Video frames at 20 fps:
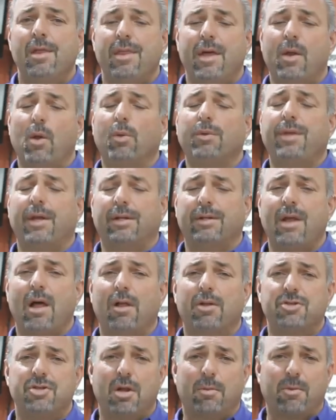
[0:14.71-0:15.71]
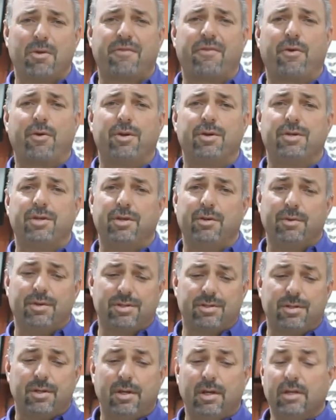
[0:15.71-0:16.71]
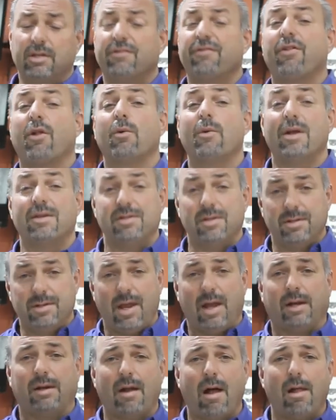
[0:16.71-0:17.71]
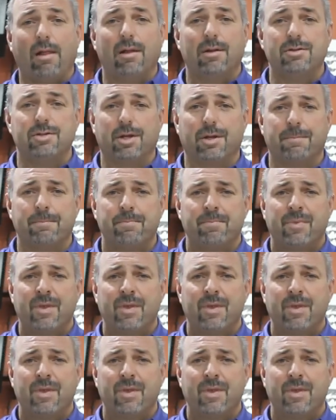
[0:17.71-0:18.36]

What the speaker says: That old technology I'm referring to is fluorescent technology.